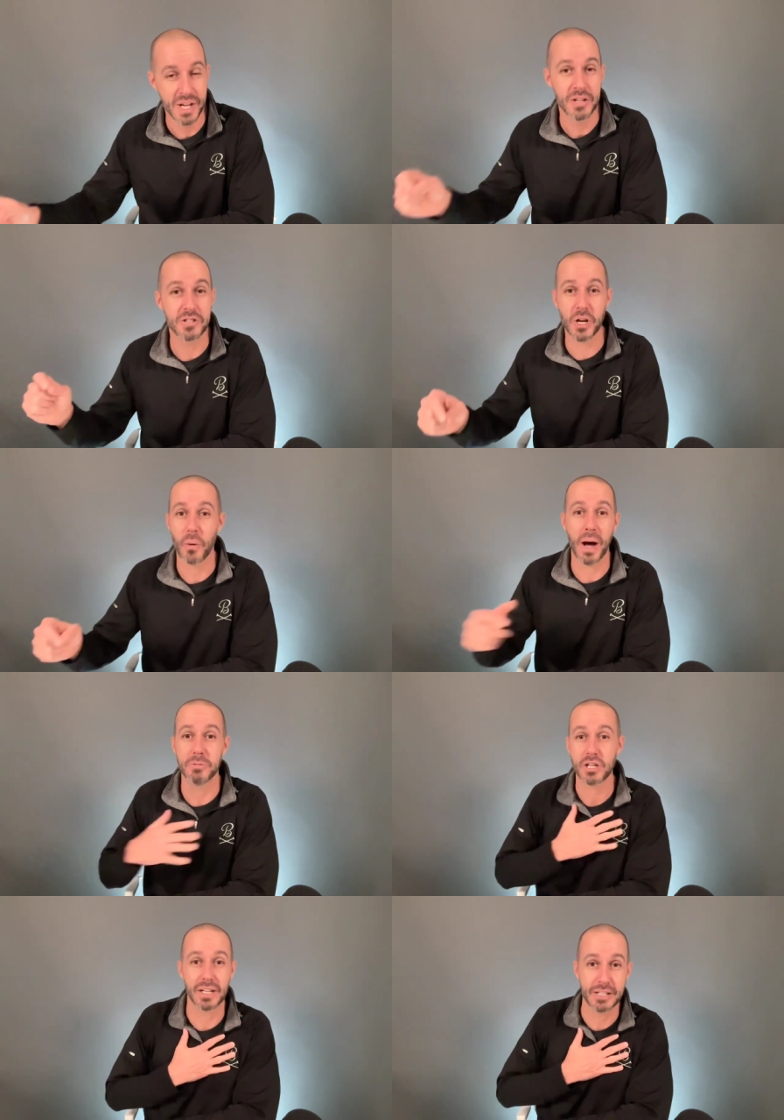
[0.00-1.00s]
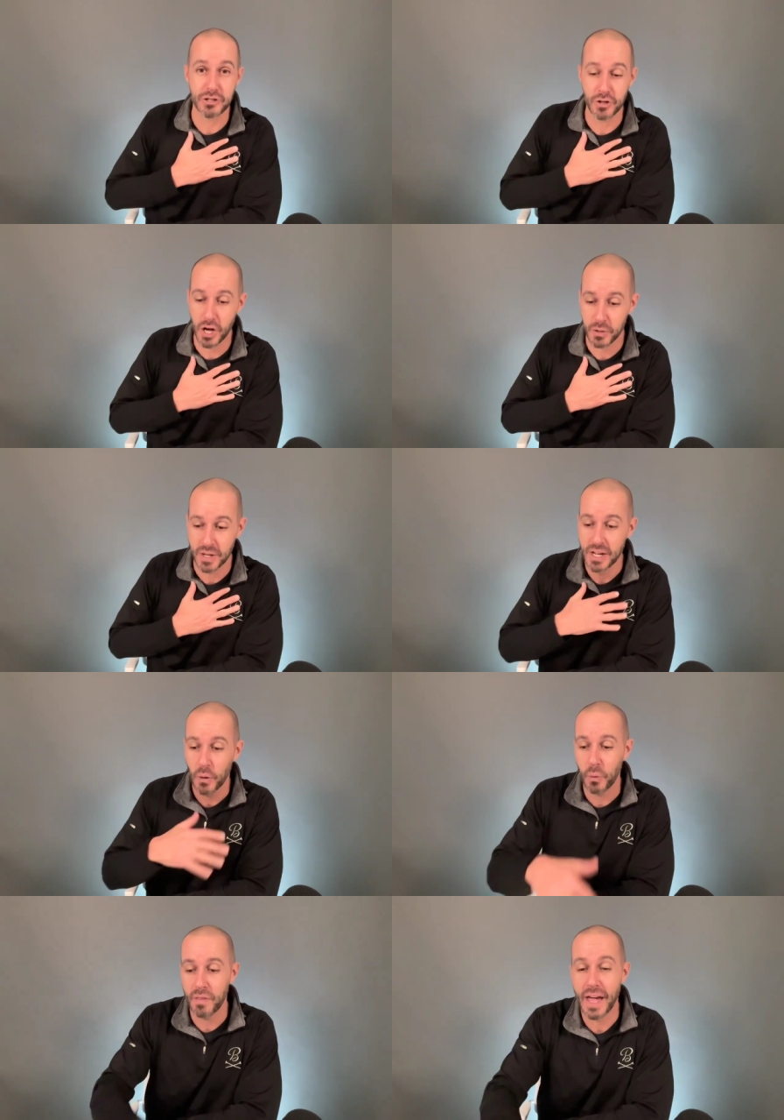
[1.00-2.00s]
So I'm just going to let you know
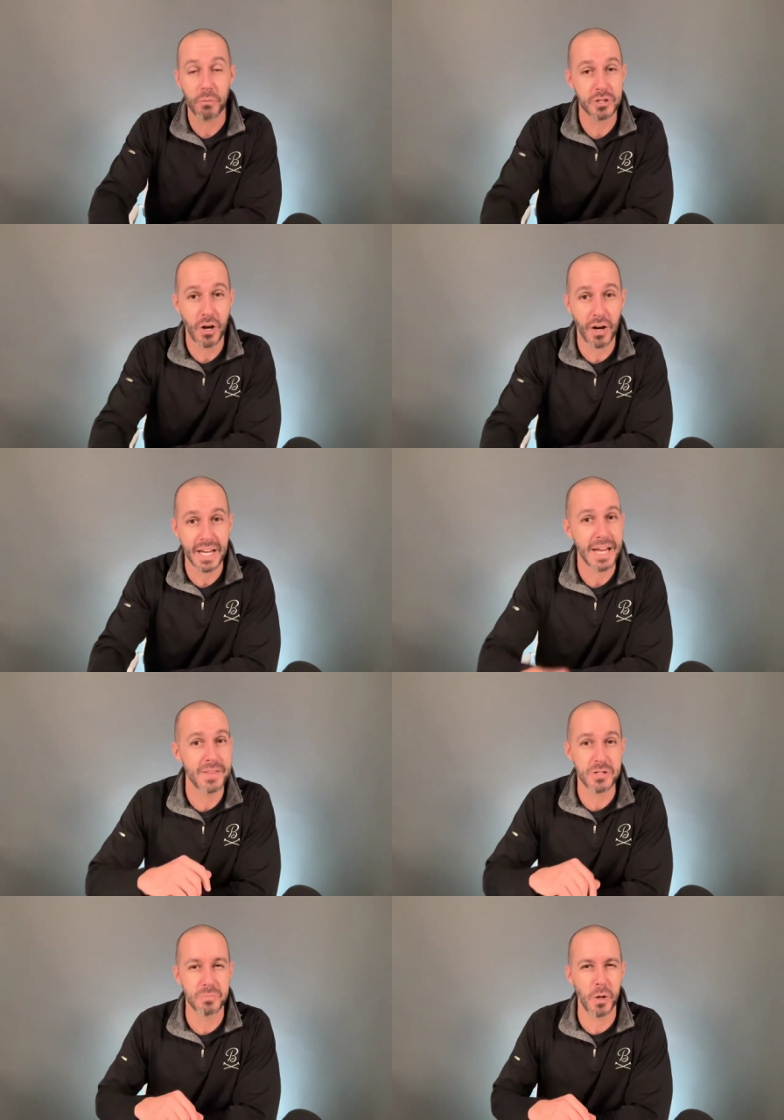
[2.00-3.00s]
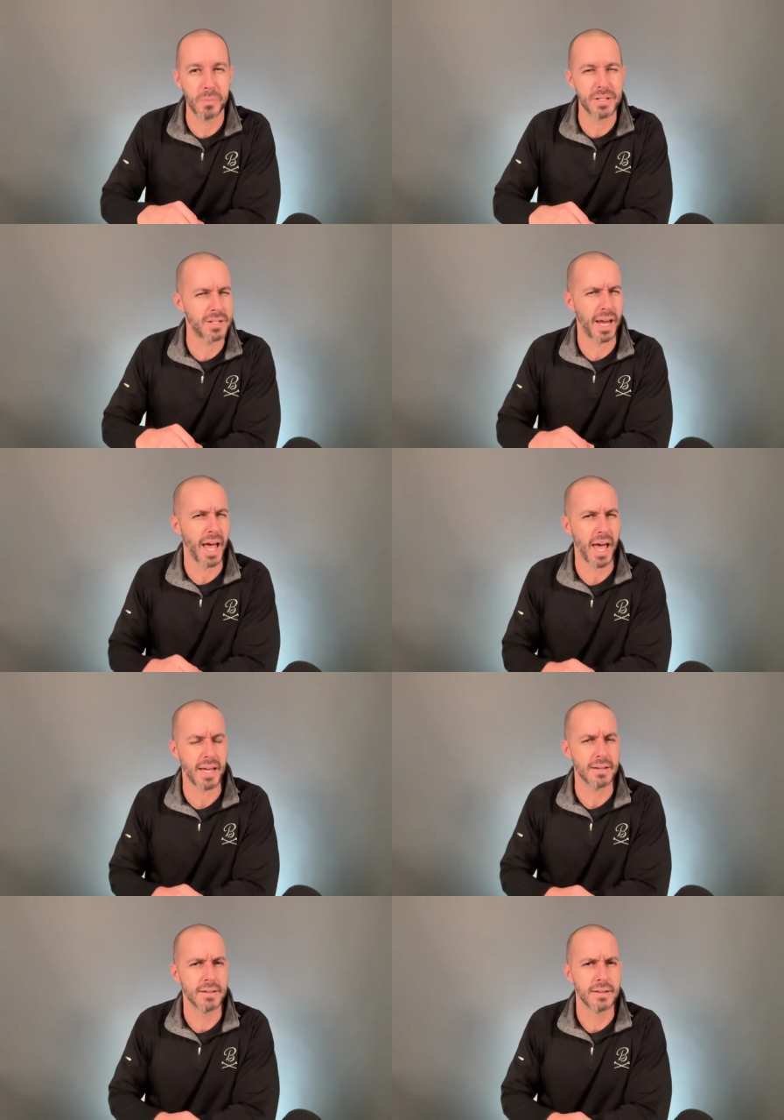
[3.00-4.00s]
when they were talking in this moment, saying, Hey,